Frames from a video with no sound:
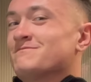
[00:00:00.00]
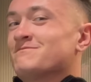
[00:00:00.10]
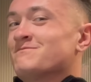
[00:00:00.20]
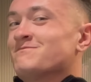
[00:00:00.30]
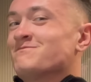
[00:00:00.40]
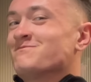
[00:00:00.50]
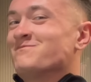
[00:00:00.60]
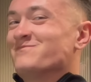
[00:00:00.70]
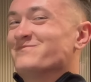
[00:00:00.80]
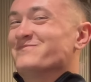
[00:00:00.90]
zoomed in.
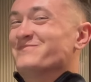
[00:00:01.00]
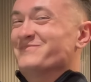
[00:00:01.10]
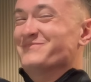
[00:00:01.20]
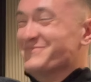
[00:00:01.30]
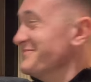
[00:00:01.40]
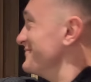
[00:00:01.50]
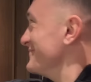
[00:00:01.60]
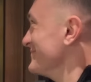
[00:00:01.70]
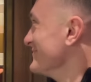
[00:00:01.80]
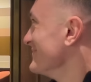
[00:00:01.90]
Proper
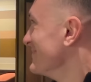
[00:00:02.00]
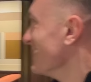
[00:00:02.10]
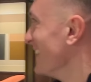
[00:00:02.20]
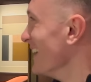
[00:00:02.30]
zoom in.